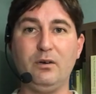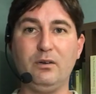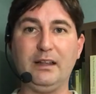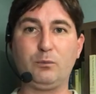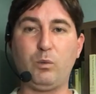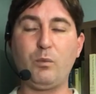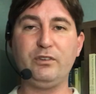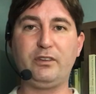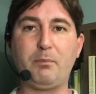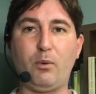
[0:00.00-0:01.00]
Like, what
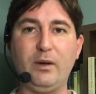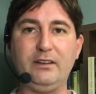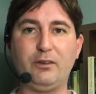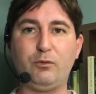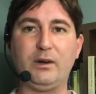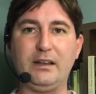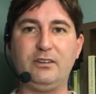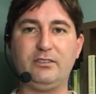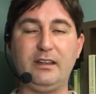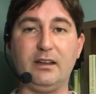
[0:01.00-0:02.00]
was the point of what I
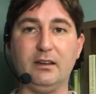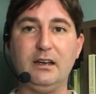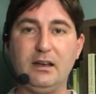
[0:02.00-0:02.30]
just did?